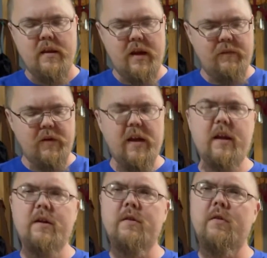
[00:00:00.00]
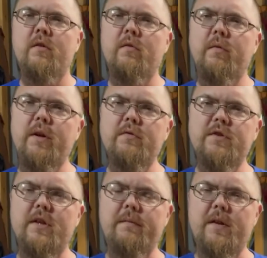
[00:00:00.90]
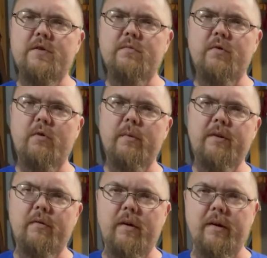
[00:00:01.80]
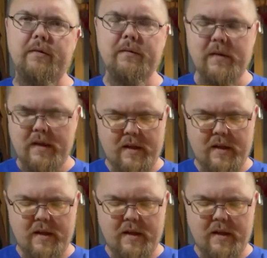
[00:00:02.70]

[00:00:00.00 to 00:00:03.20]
that if you can, reuse stuff that you would normally throw out.